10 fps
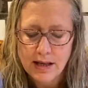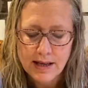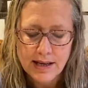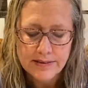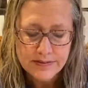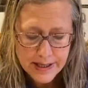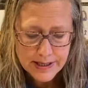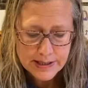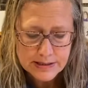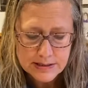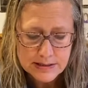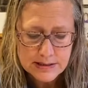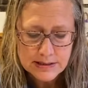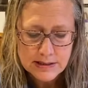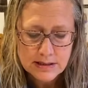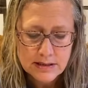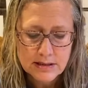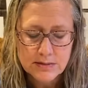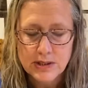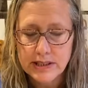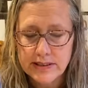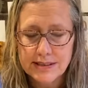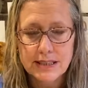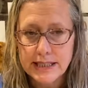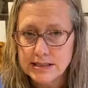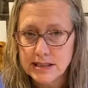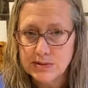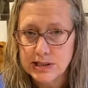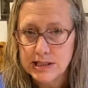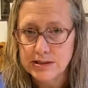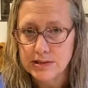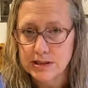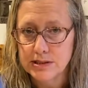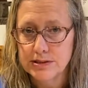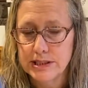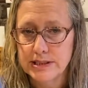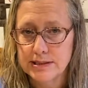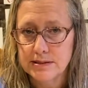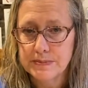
And then, what do you think the next thing we need to include is?